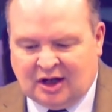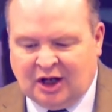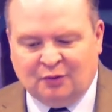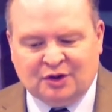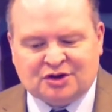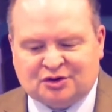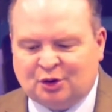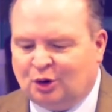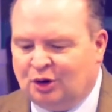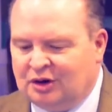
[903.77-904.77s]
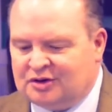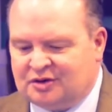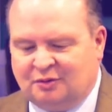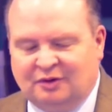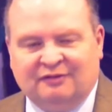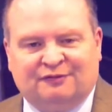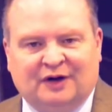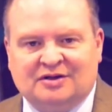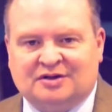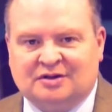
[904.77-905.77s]
It restores,
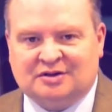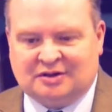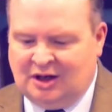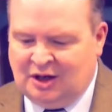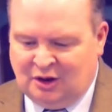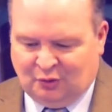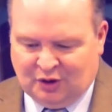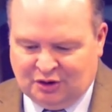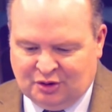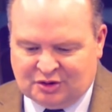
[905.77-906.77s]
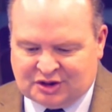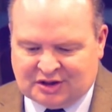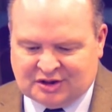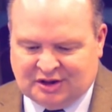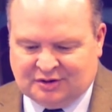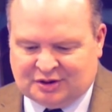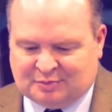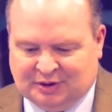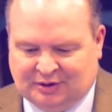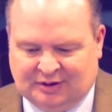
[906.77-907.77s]
refreshes, renews us in the
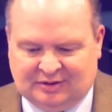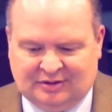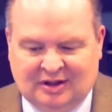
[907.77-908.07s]
Spirit.